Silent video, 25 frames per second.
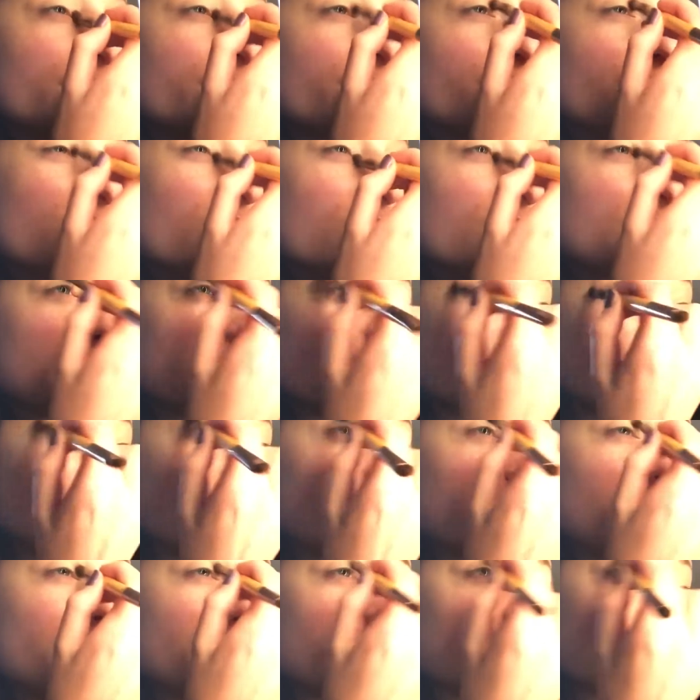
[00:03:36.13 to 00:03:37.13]
a
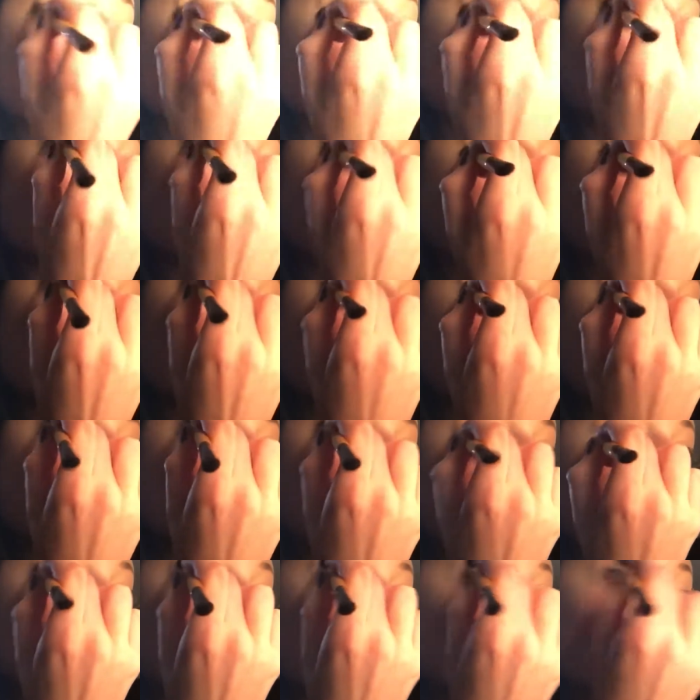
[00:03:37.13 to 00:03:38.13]
philosophy lecture.
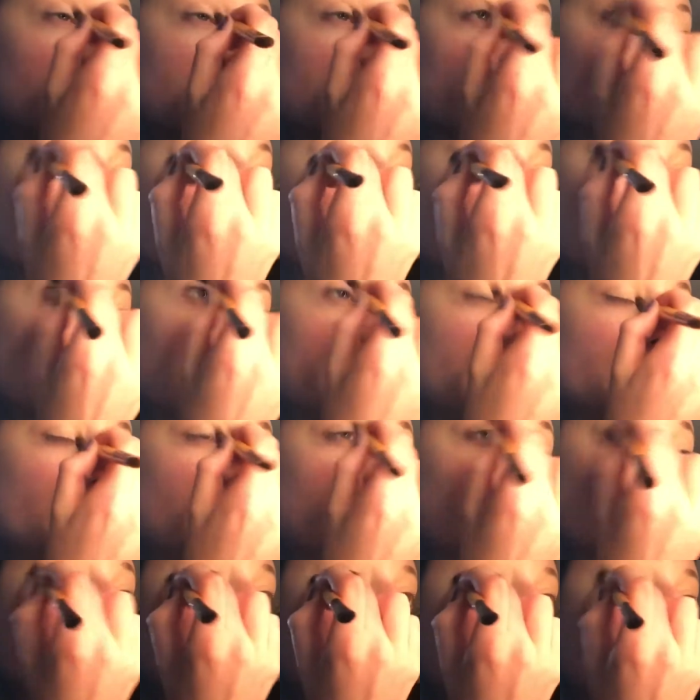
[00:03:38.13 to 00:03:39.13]
I'm taking
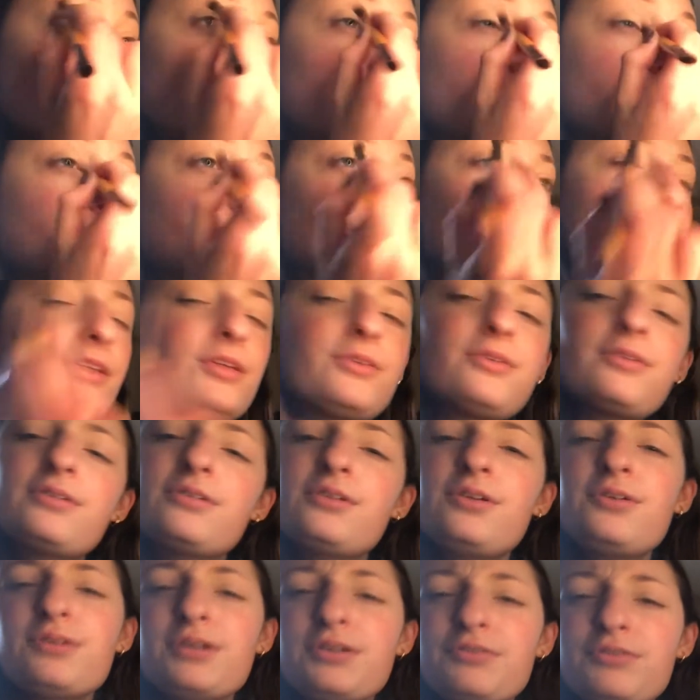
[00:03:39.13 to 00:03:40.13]
that. Wait, you
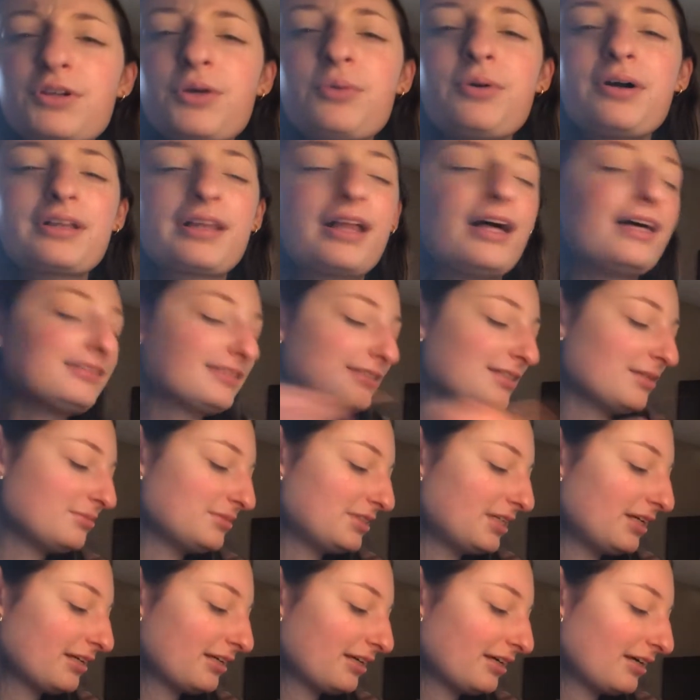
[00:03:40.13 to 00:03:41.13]
don't even know what class I'm
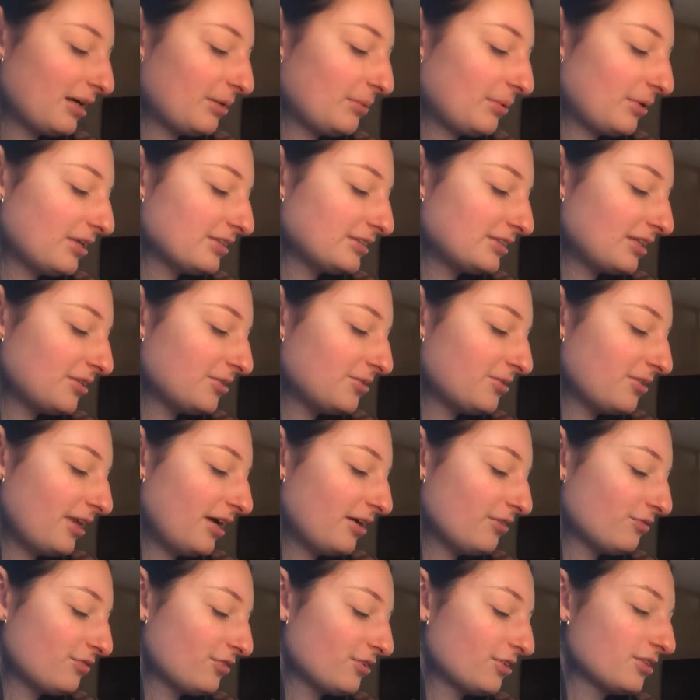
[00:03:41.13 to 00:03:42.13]
taking. How would I tell you
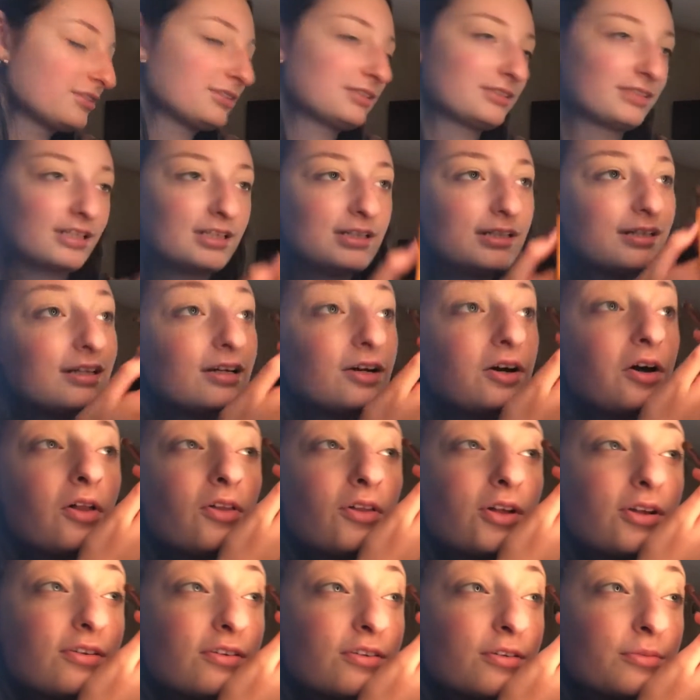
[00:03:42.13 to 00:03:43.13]
that first? A
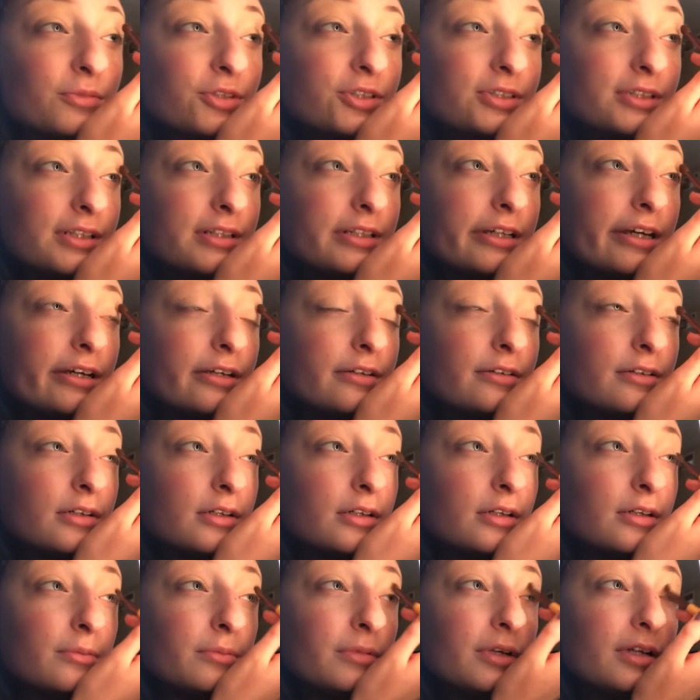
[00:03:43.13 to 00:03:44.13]
lot of them are today.
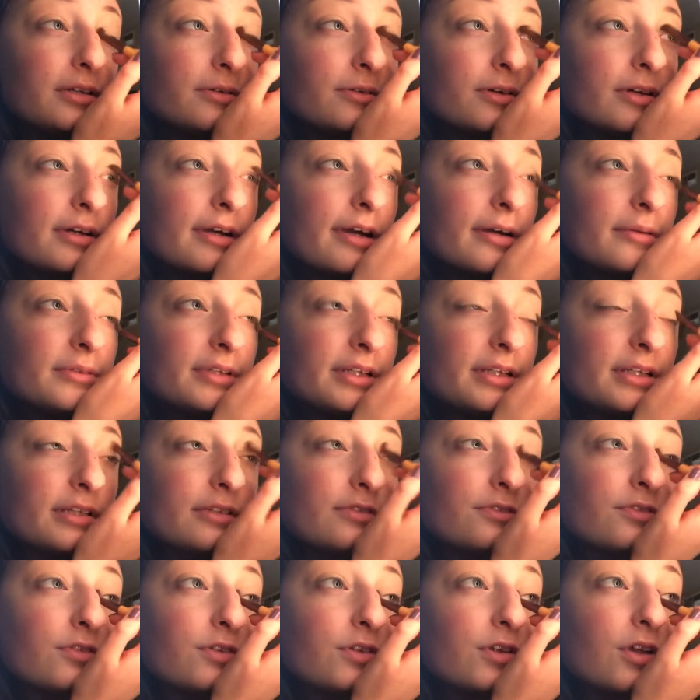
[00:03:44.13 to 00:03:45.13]
But anyway, I'm
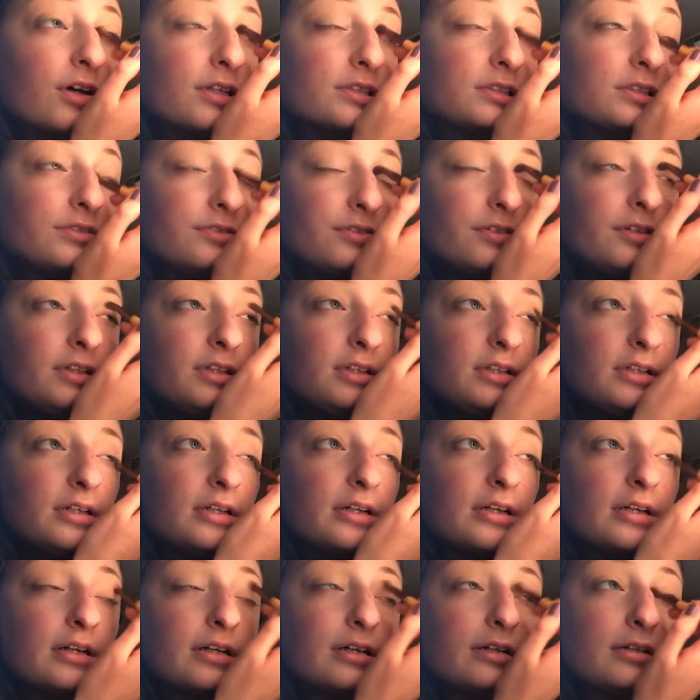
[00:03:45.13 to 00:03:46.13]
taking philosophy,
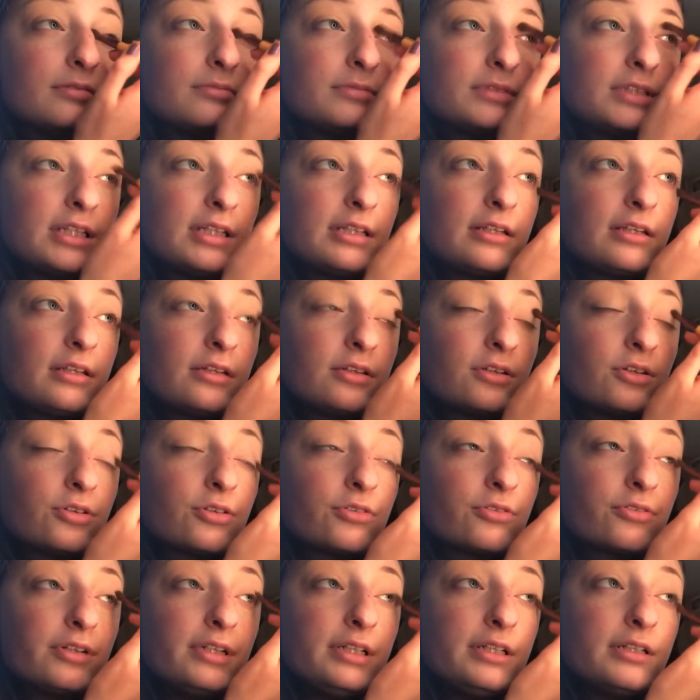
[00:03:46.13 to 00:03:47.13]
I'm taking
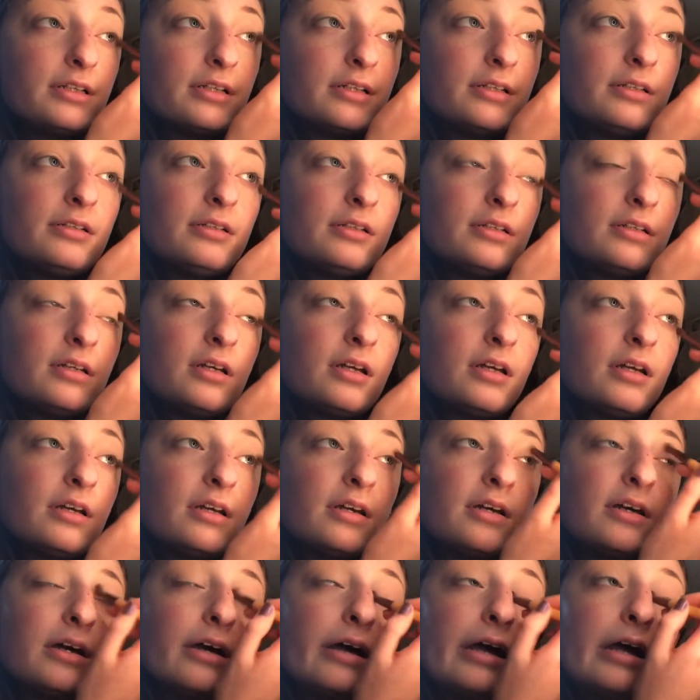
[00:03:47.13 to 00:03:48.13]
Korean,
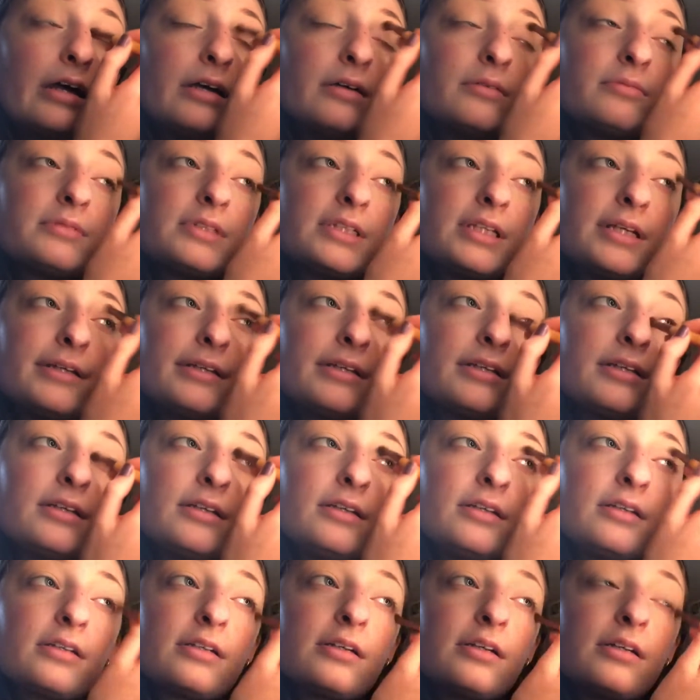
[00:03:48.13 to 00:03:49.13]
I'm
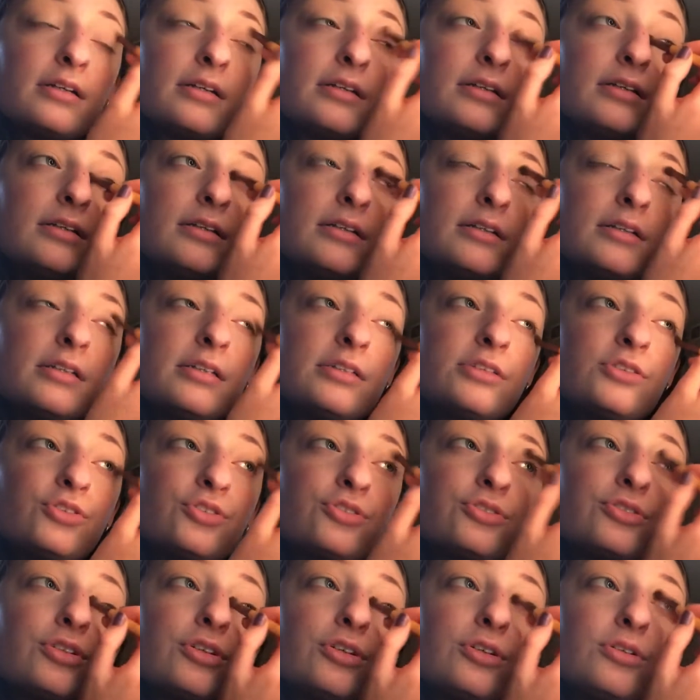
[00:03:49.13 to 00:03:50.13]
taking an
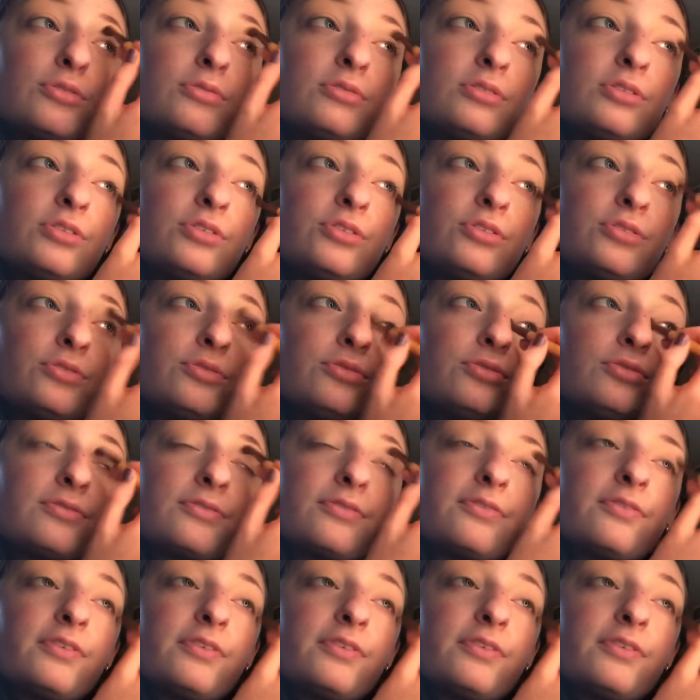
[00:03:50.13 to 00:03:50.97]
intro to